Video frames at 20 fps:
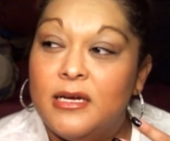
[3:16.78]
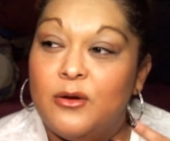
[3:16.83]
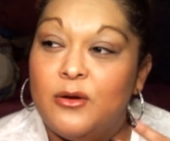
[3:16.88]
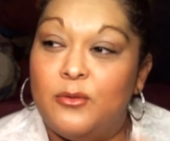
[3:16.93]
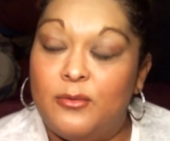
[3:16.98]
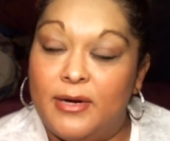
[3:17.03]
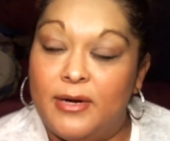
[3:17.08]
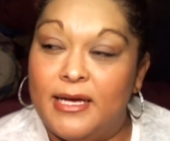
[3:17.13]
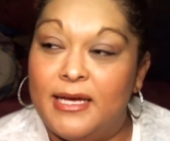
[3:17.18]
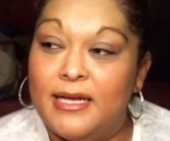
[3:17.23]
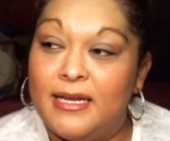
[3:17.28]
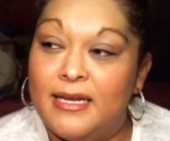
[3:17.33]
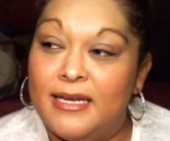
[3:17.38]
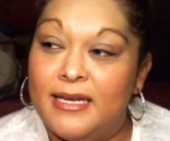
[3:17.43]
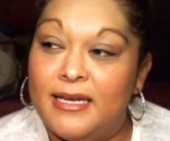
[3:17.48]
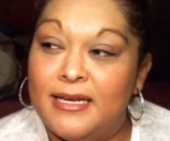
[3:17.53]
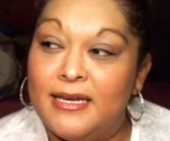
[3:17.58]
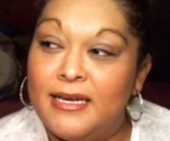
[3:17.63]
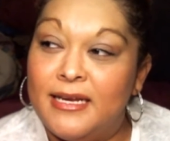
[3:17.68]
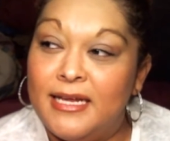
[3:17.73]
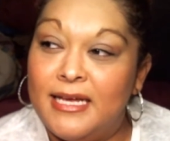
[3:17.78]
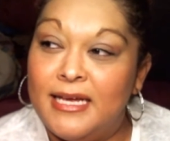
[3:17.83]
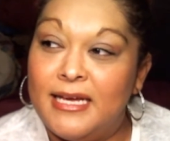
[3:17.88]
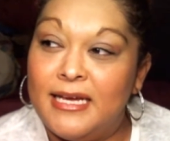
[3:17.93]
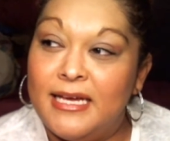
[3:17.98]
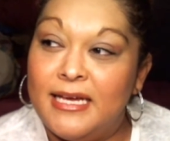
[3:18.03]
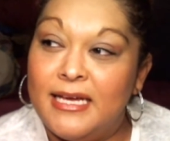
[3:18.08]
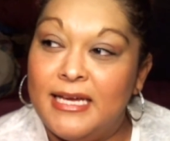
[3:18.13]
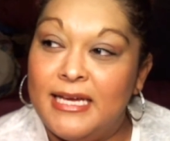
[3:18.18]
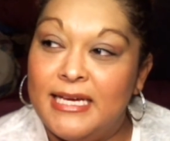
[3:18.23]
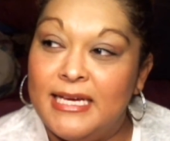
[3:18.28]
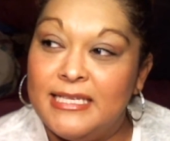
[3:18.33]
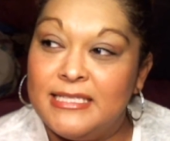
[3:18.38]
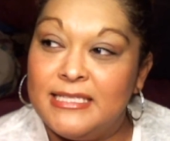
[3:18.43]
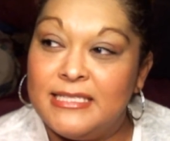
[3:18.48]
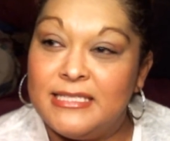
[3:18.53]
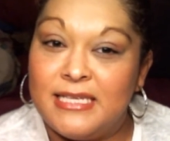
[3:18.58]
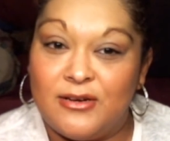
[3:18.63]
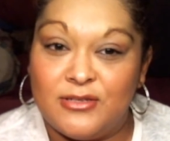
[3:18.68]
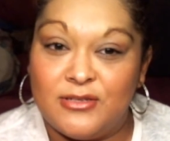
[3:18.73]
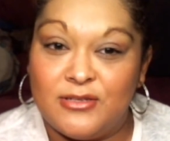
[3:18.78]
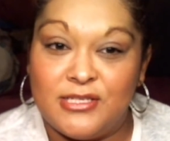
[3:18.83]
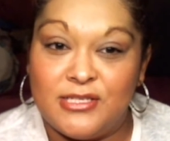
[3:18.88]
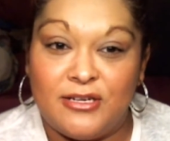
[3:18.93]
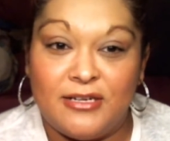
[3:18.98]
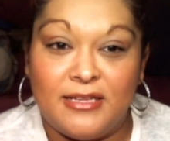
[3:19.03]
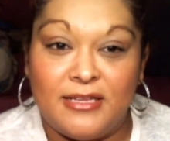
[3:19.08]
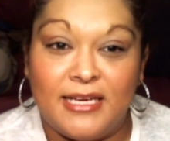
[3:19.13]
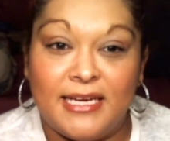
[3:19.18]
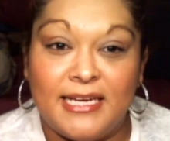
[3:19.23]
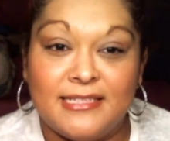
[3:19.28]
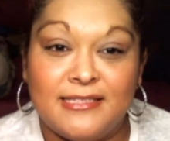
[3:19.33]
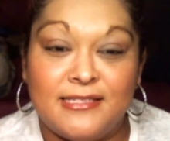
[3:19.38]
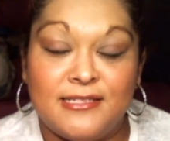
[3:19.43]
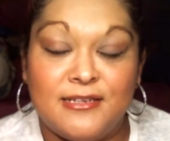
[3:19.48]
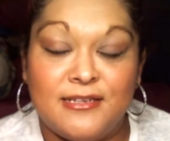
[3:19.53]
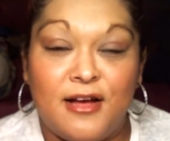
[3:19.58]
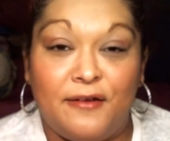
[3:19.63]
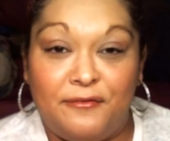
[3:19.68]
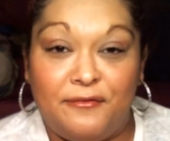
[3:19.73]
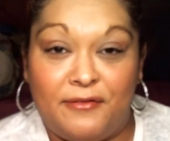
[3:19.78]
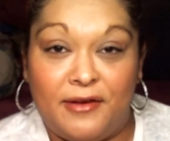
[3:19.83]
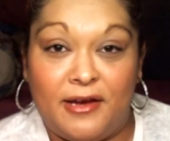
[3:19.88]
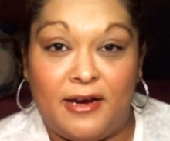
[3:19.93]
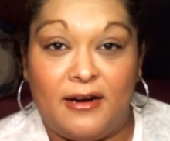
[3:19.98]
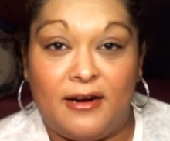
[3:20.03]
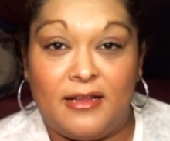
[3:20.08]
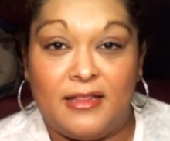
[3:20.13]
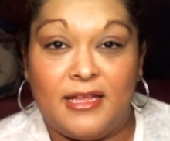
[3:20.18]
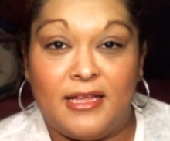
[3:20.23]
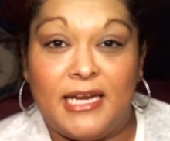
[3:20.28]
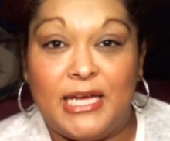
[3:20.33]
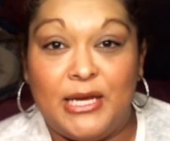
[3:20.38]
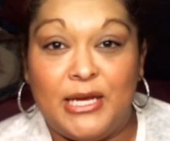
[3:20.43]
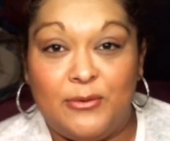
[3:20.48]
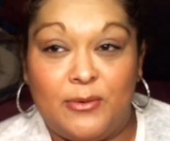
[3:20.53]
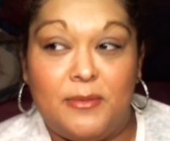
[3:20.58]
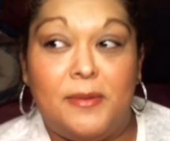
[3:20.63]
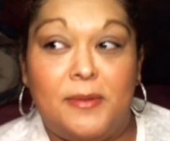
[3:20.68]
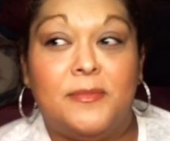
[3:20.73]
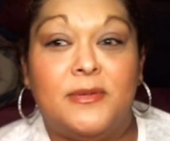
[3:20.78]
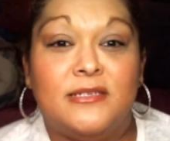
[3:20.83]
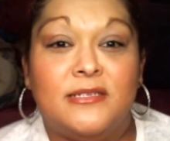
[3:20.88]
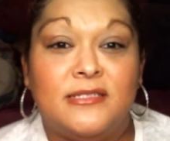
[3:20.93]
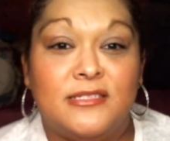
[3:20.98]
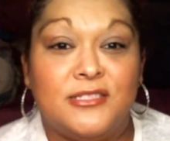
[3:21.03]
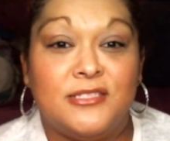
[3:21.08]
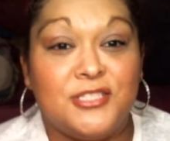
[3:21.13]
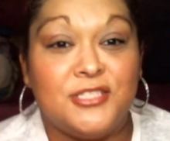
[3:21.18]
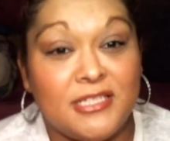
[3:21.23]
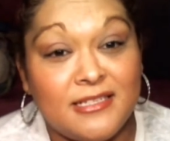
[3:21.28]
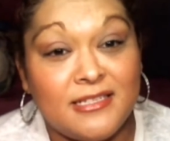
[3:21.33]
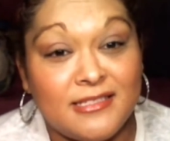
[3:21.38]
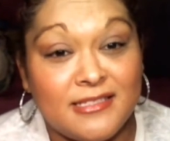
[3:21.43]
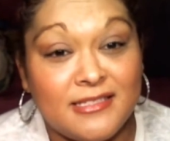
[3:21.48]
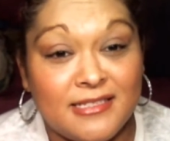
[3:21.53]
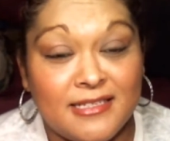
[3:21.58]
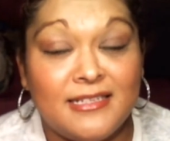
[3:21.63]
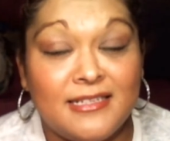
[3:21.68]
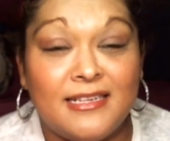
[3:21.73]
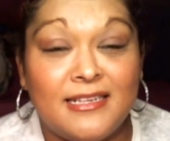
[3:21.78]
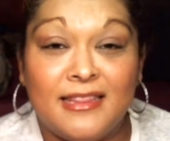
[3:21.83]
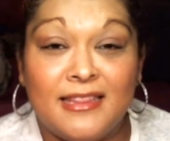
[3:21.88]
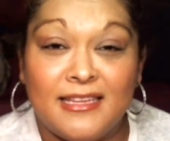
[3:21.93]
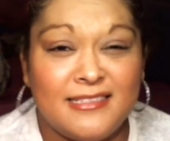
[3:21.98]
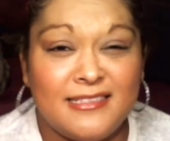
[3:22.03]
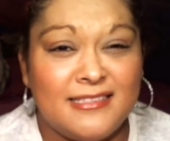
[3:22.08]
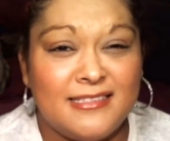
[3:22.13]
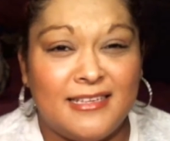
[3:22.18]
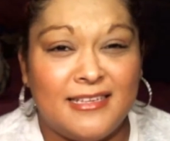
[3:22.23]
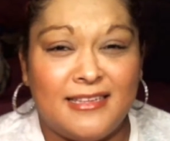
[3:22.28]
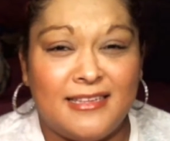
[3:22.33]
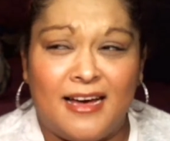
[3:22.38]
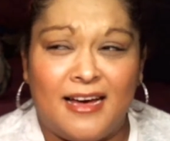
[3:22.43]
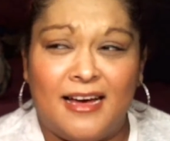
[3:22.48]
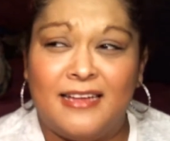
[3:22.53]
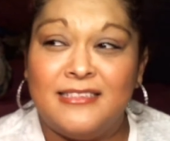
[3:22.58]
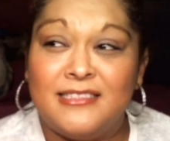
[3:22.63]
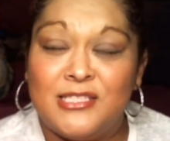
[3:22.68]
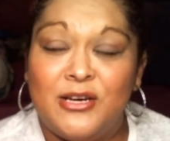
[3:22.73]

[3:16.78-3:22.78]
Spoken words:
when he tells her, like, it's not fair that he remembers and she doesn't, and things like that.